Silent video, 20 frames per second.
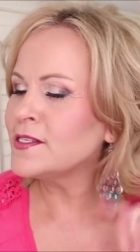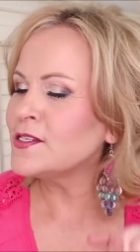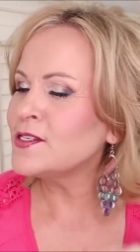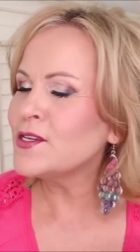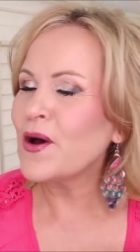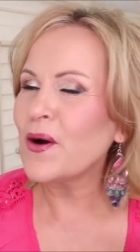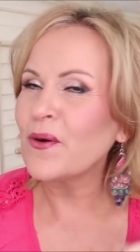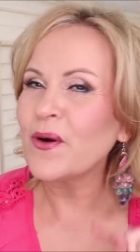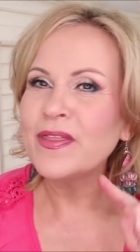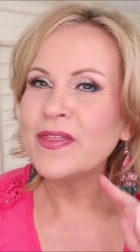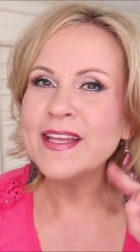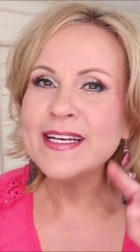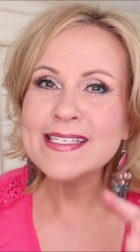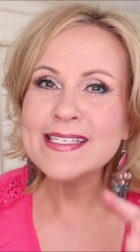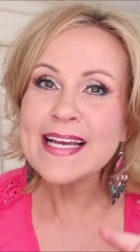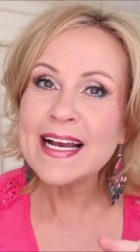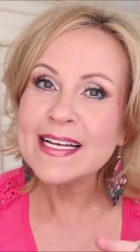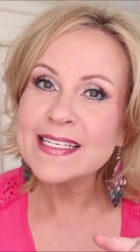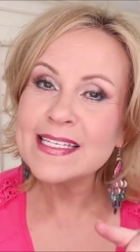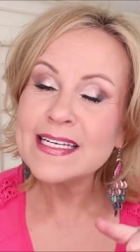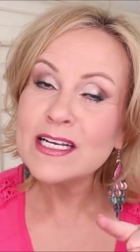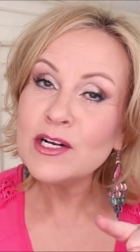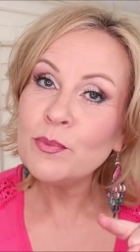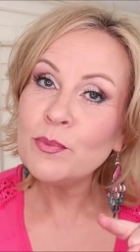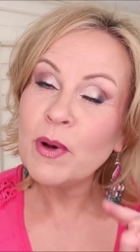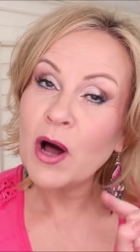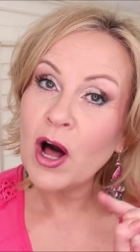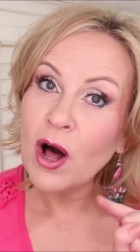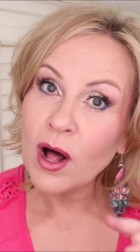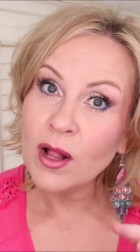So this has little
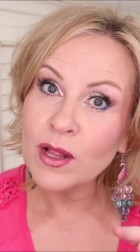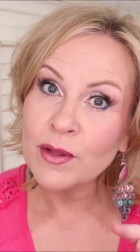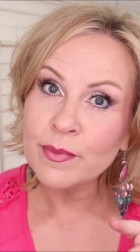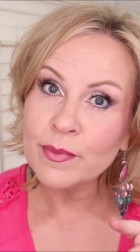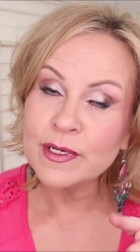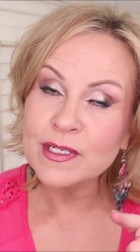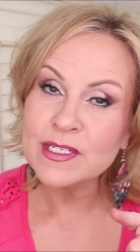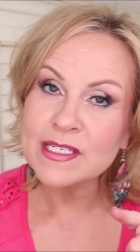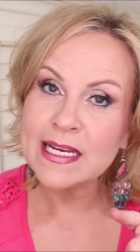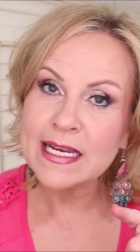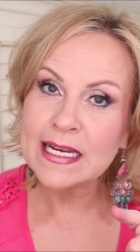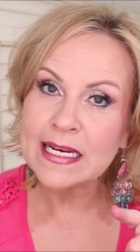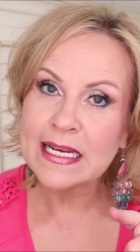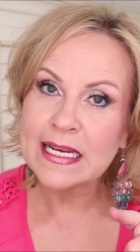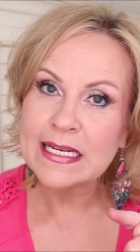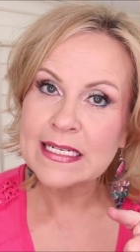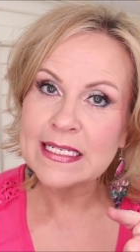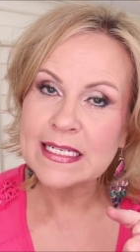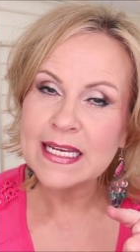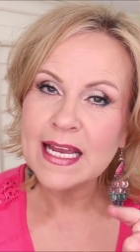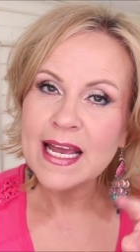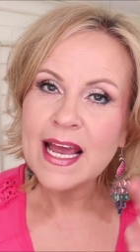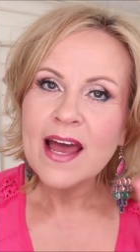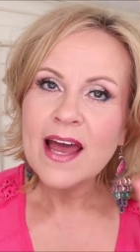polymers in it